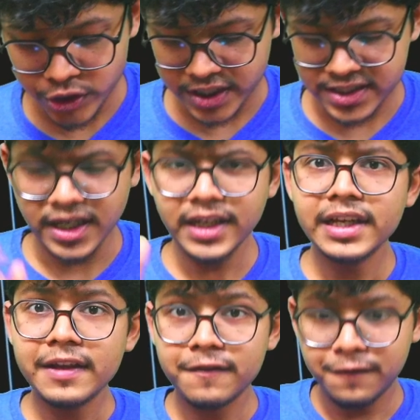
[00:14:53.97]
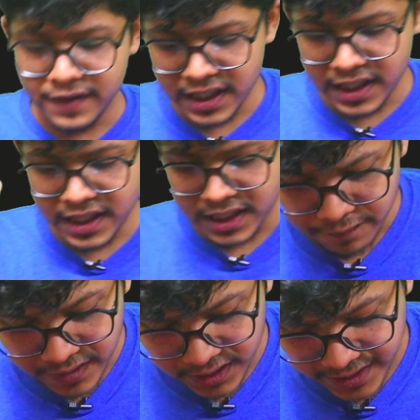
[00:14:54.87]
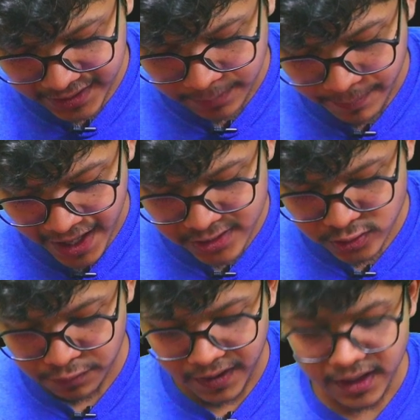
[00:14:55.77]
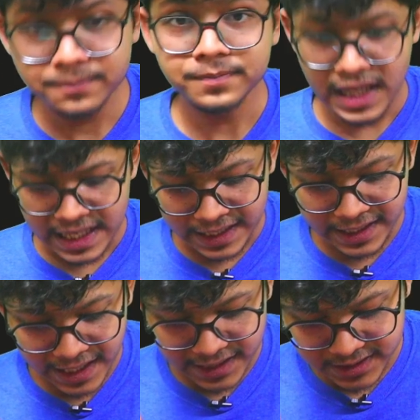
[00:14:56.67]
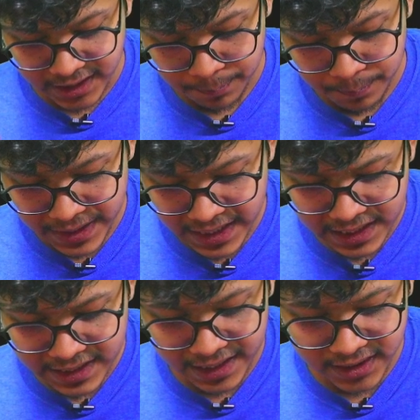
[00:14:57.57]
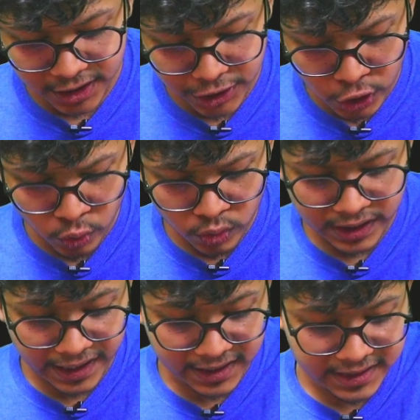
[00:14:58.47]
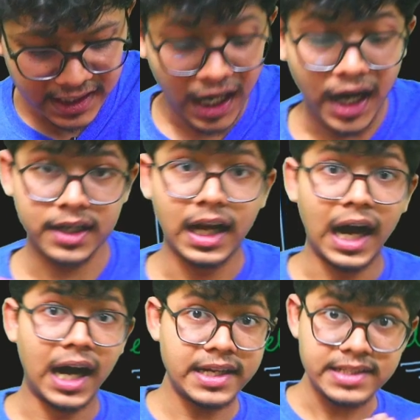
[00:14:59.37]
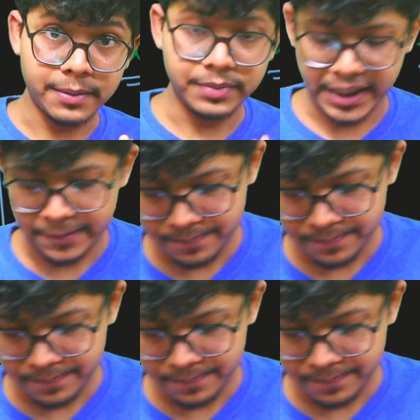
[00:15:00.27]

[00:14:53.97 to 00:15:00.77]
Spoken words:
is done, V will get the max so far, get the P, get the Q, get the R. R is empty.